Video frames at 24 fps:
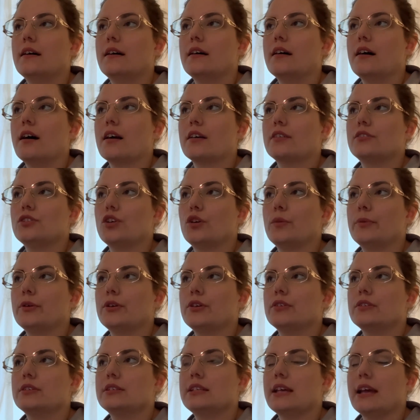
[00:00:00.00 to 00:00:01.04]

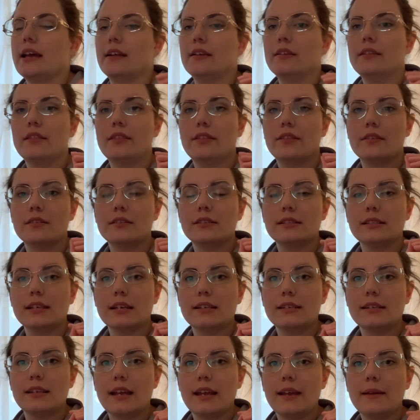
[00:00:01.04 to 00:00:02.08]
October 10th,
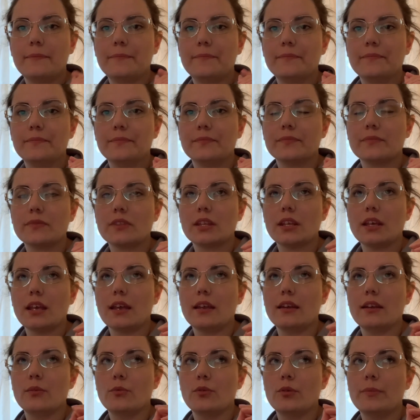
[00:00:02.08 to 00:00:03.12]
Sunday.
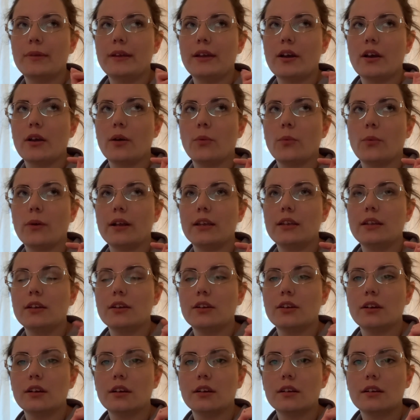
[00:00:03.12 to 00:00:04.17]
And it will be our
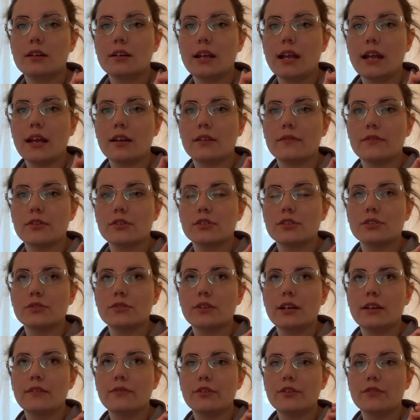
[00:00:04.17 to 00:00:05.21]
1-year
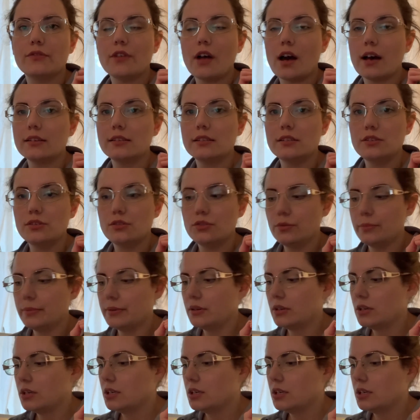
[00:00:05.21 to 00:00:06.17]
anniversary for Floss Tube.